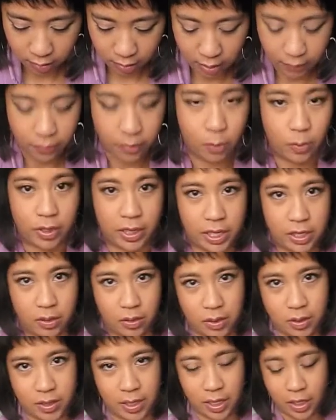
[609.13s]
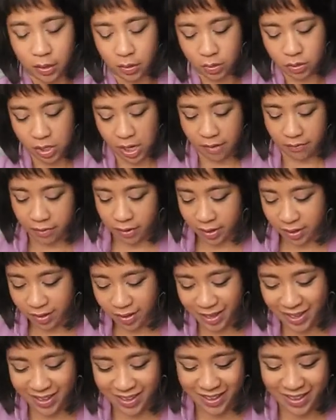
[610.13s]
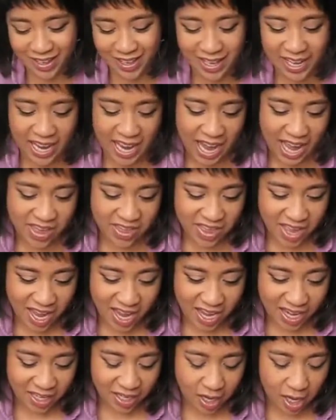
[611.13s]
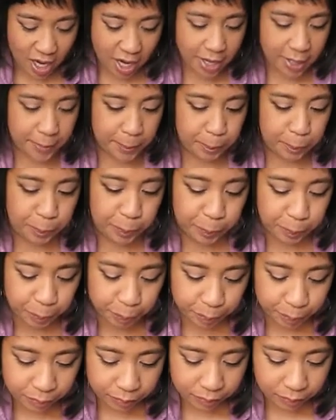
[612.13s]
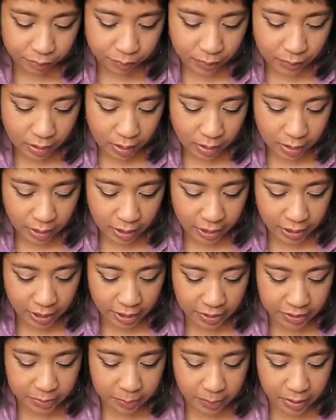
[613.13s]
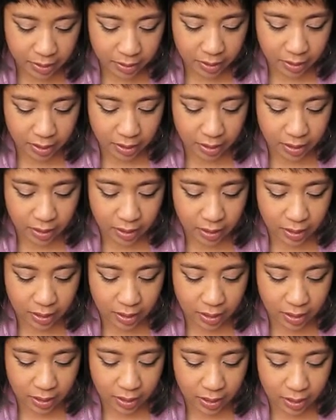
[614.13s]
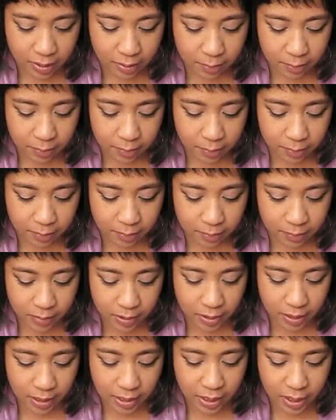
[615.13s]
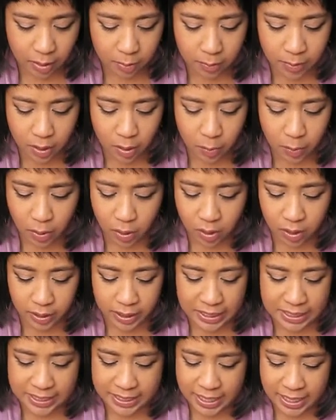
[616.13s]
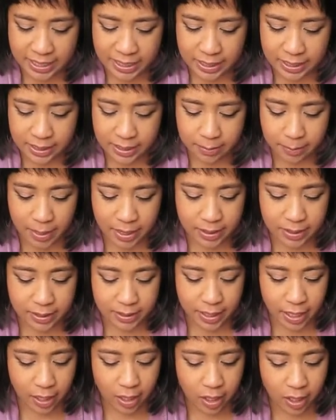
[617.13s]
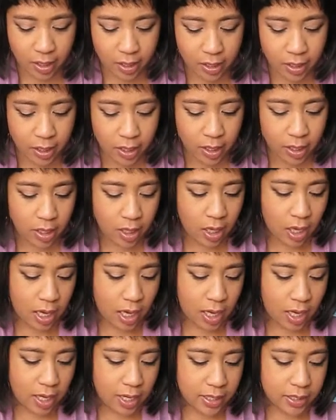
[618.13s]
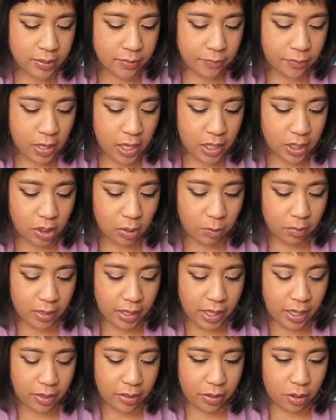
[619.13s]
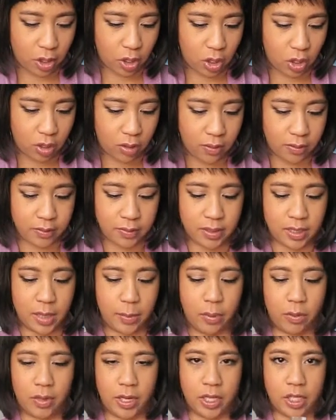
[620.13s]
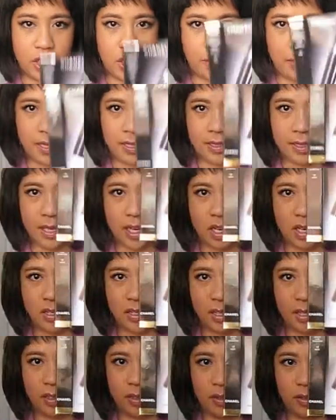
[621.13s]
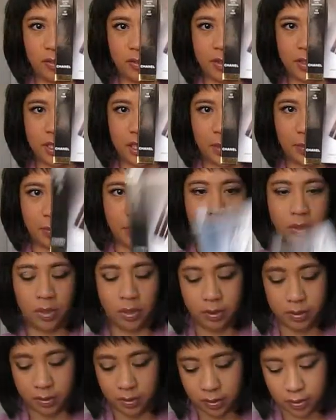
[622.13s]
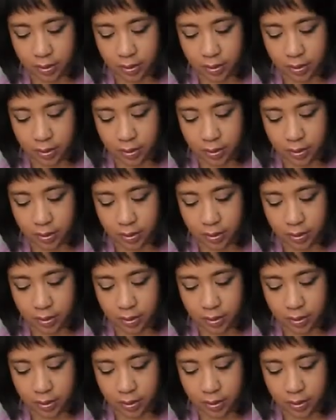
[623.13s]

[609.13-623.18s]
if and when I do decide to go traveling. And then he gave me the Inimitable Intense Mascara. It's Volume, Length, Curl, and Separation Mascara. It's like a little sample.